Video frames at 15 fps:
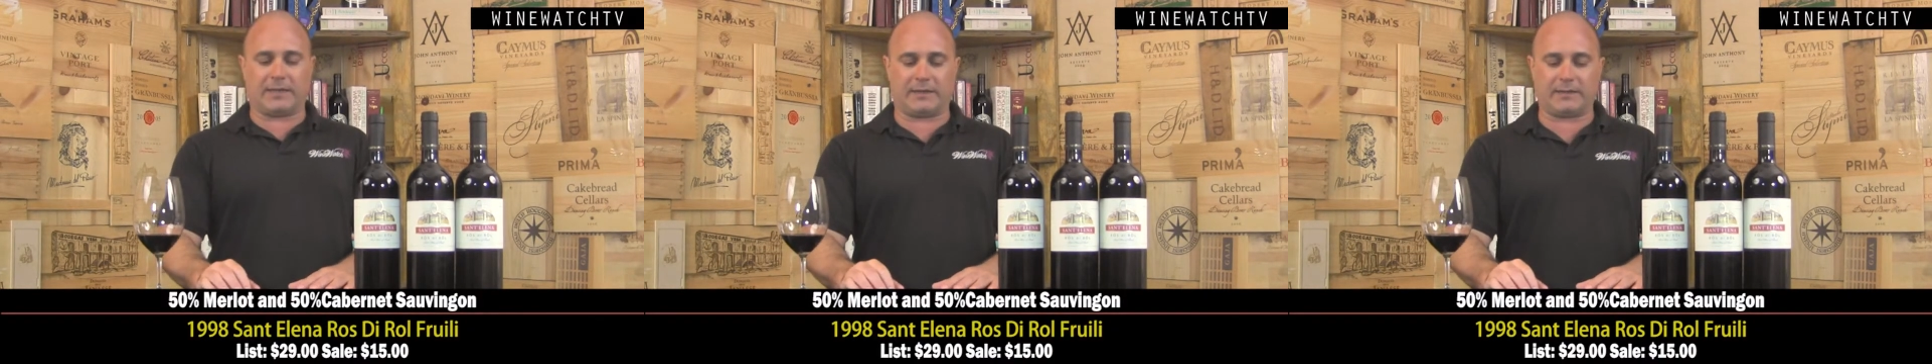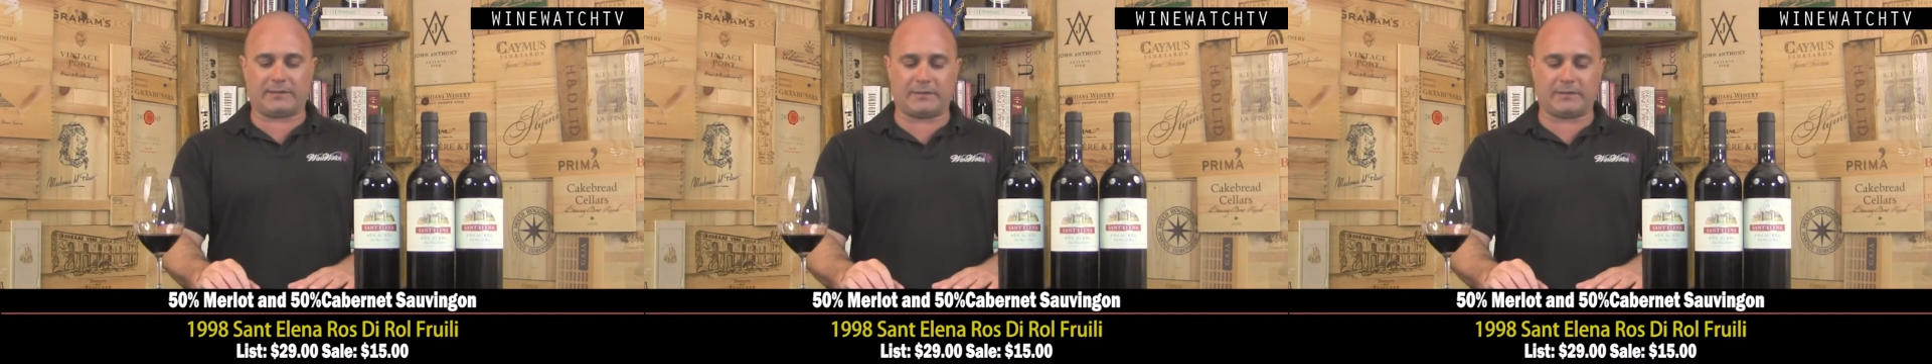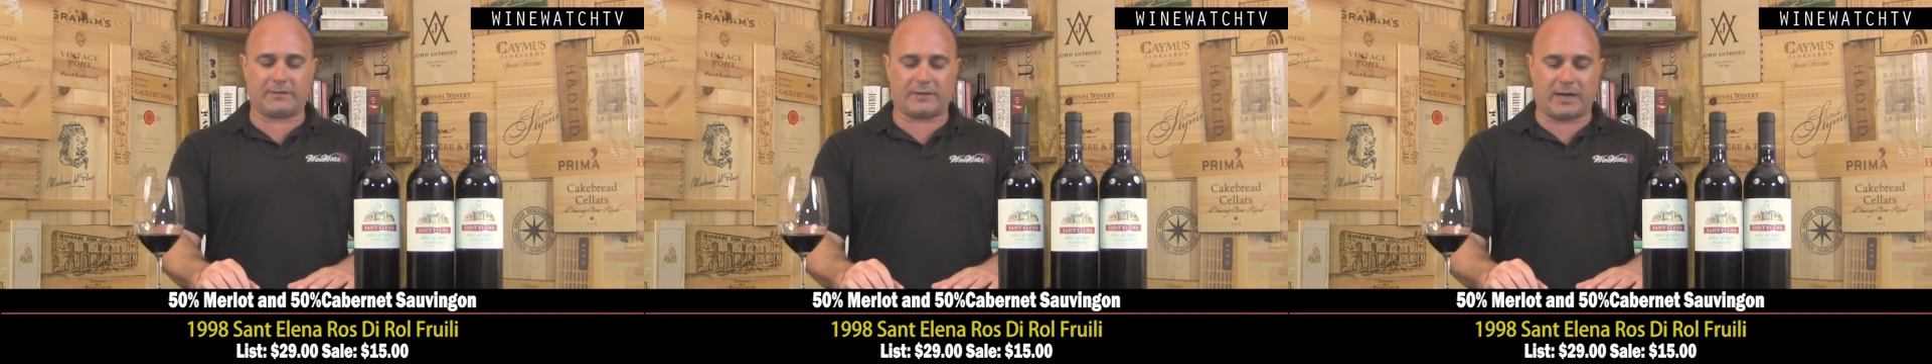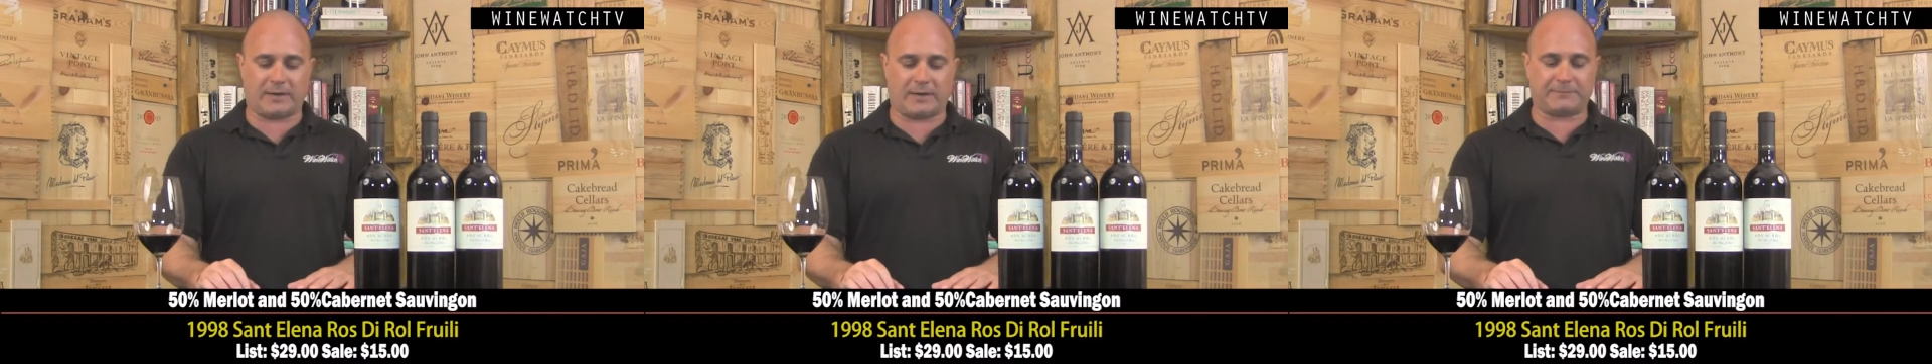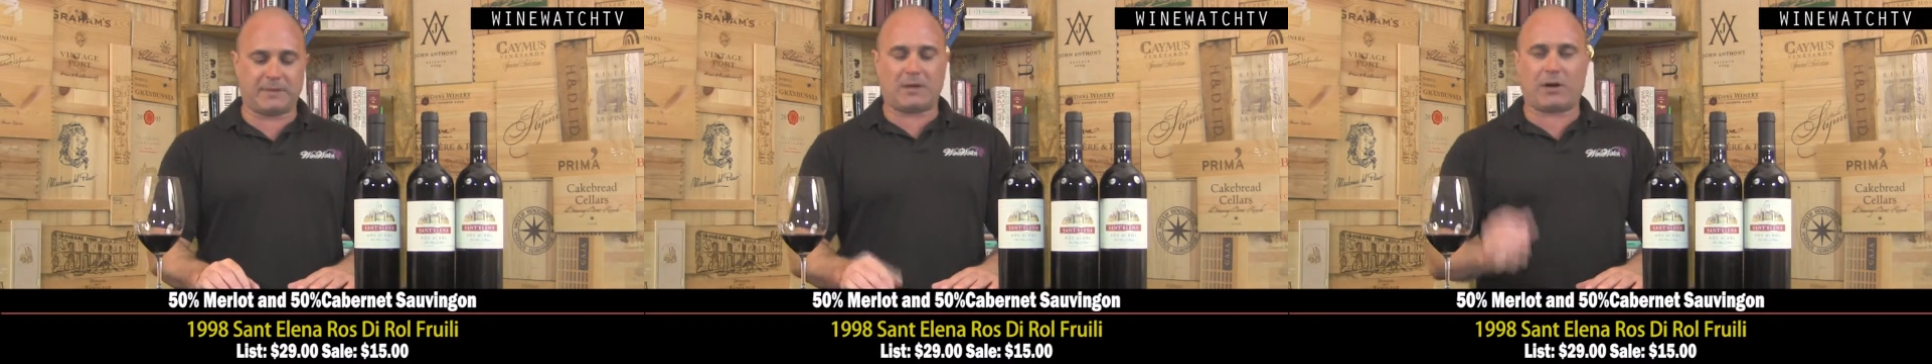And this is
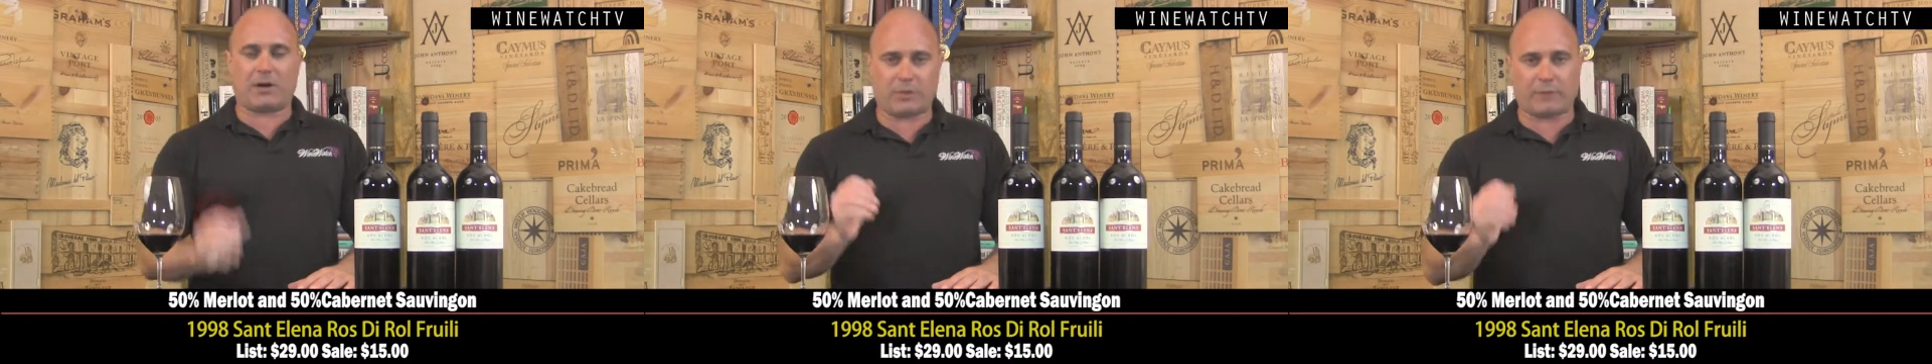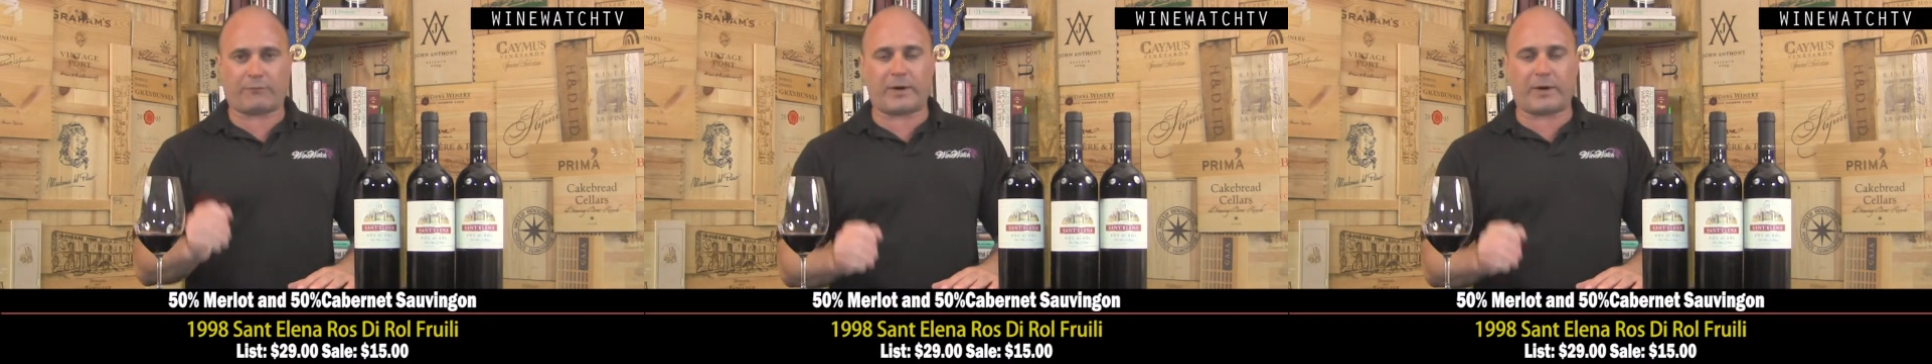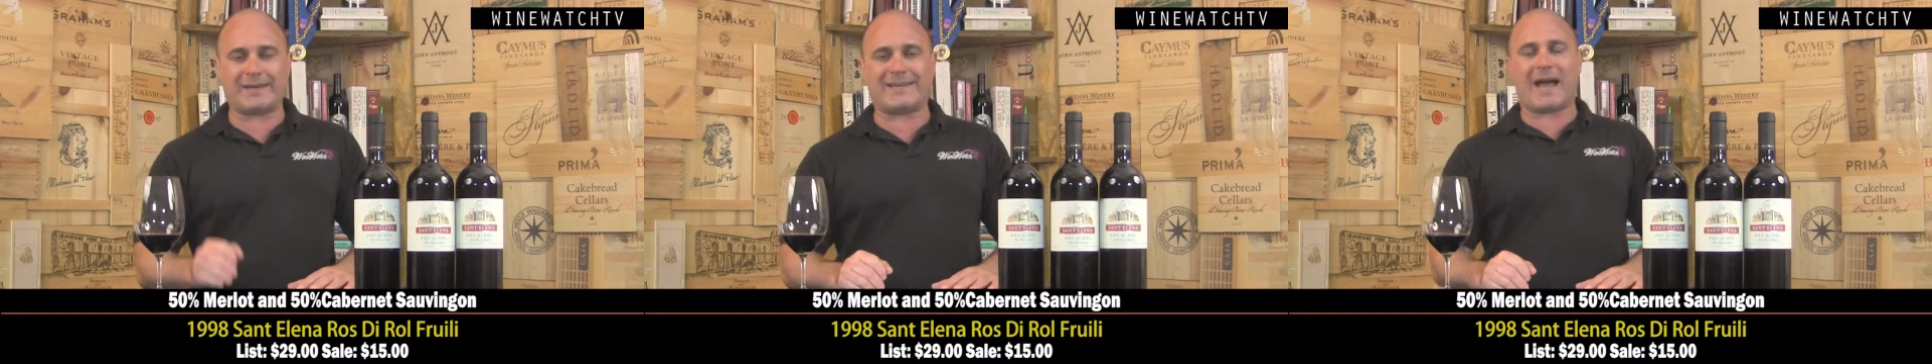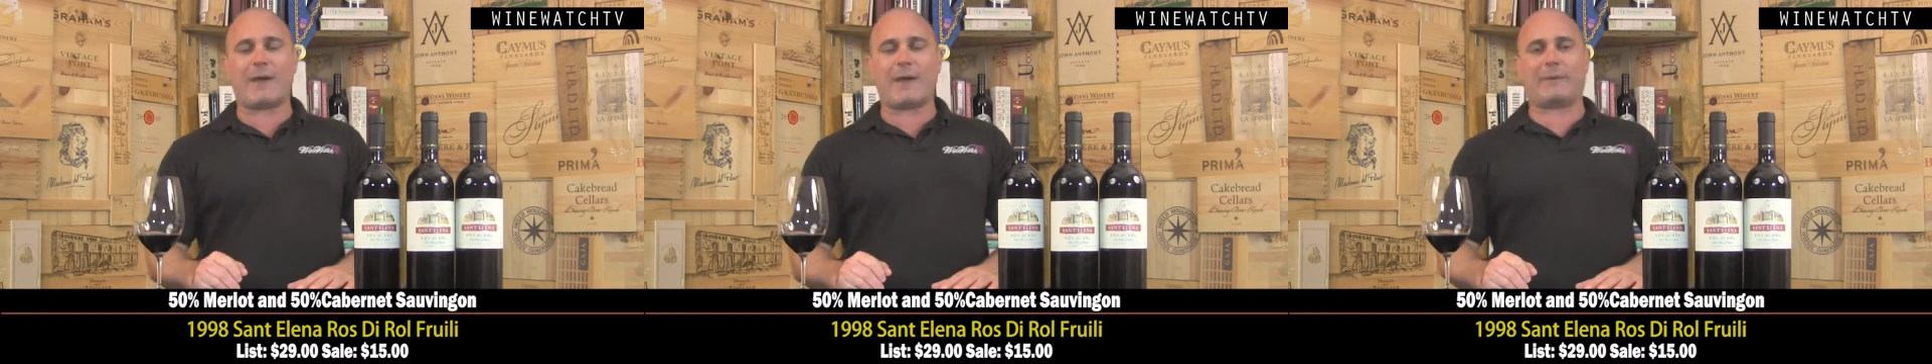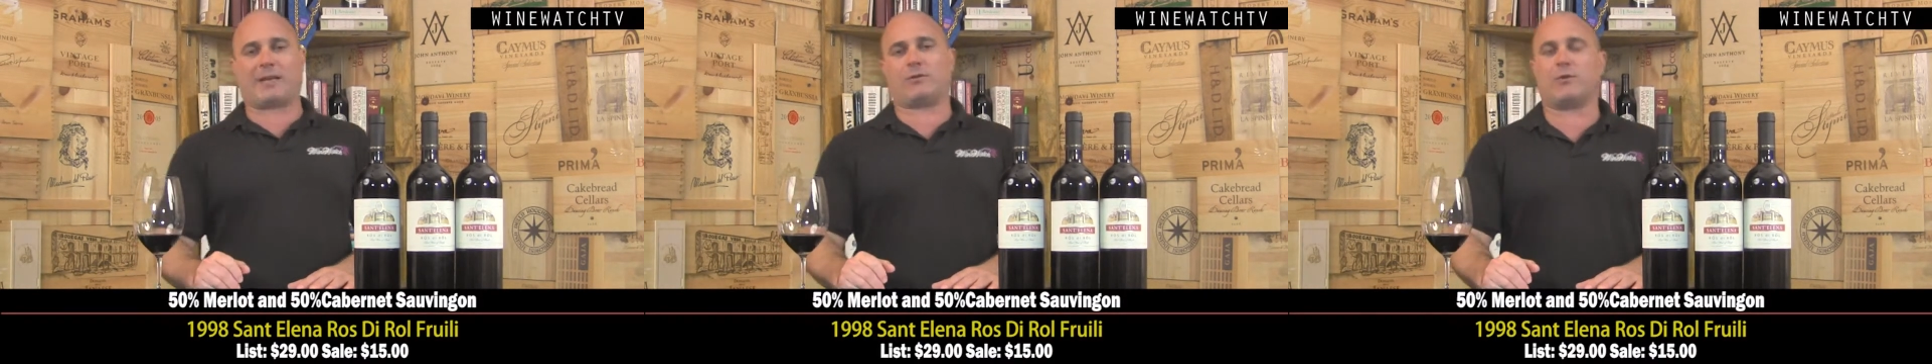um, our good friend
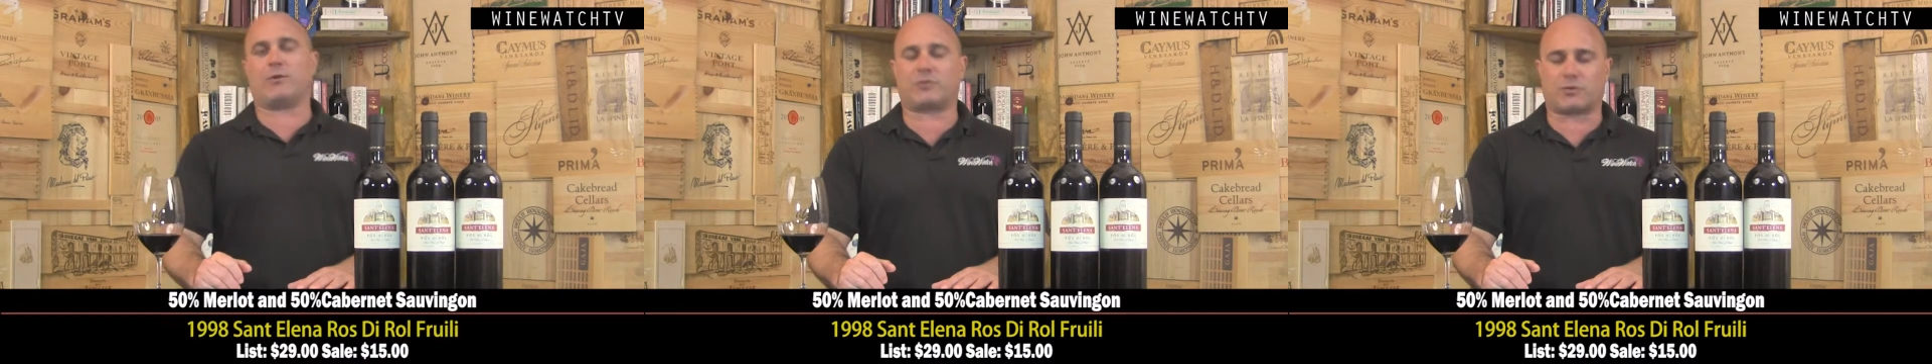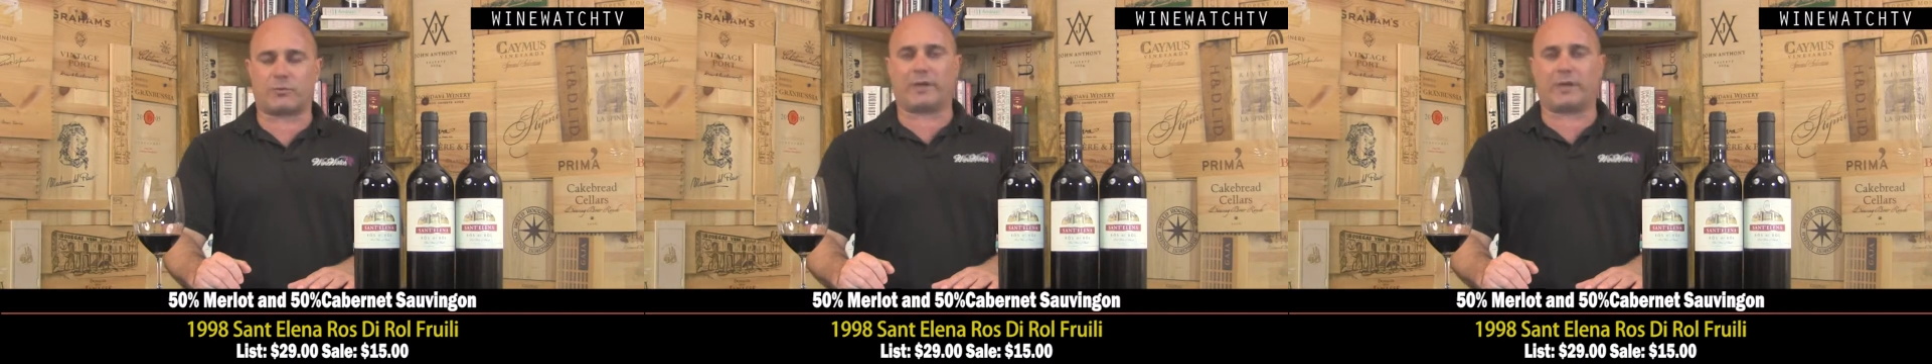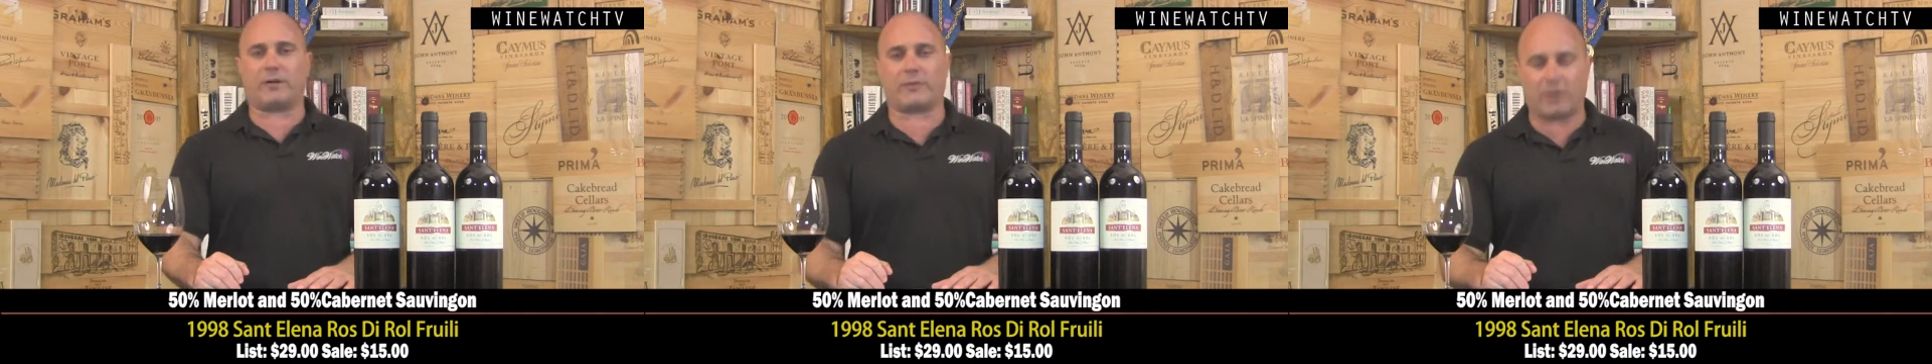Dominic Nocerino,